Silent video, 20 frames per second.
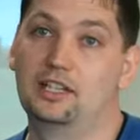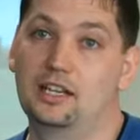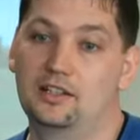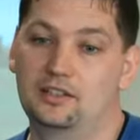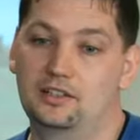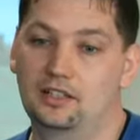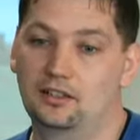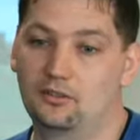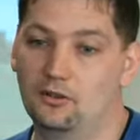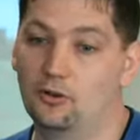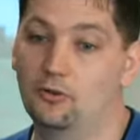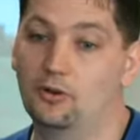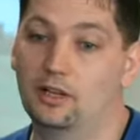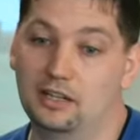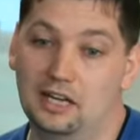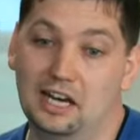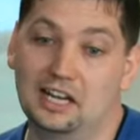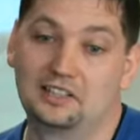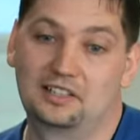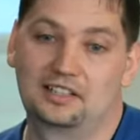years ago
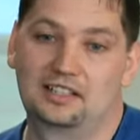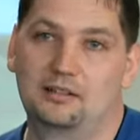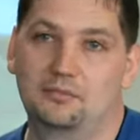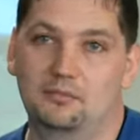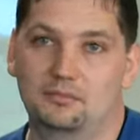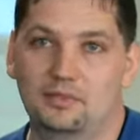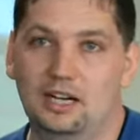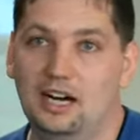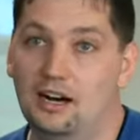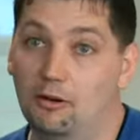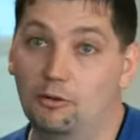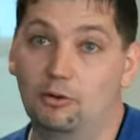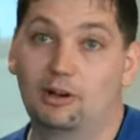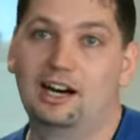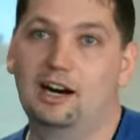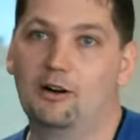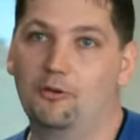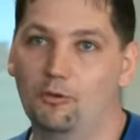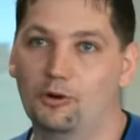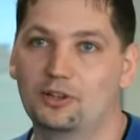and ask him how
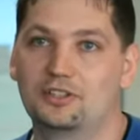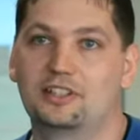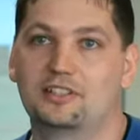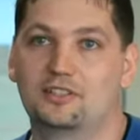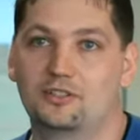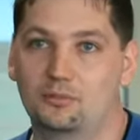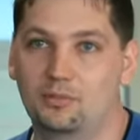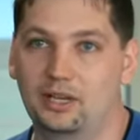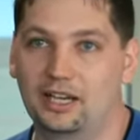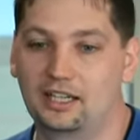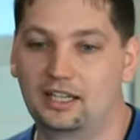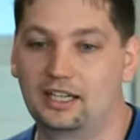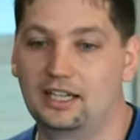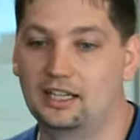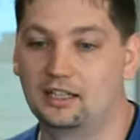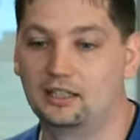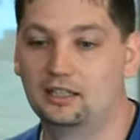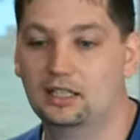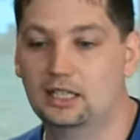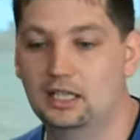was it to be a
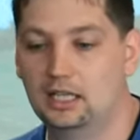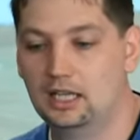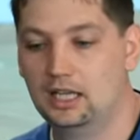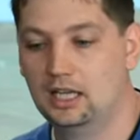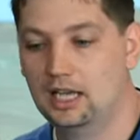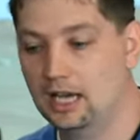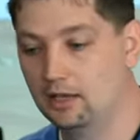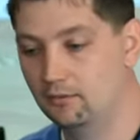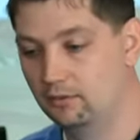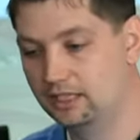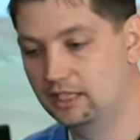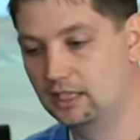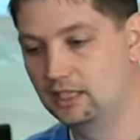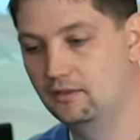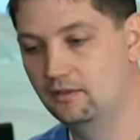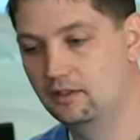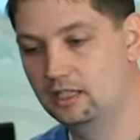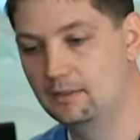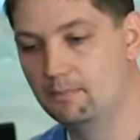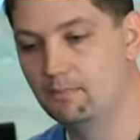king. And we can even